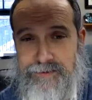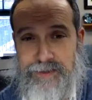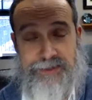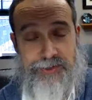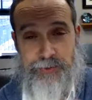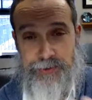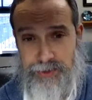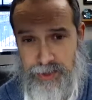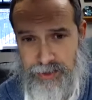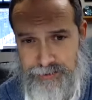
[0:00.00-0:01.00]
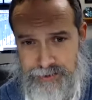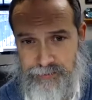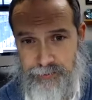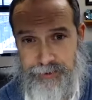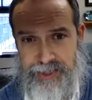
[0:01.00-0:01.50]
that's chewing the cud
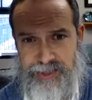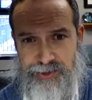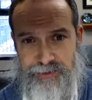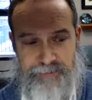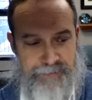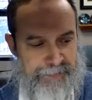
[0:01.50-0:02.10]
that's rumination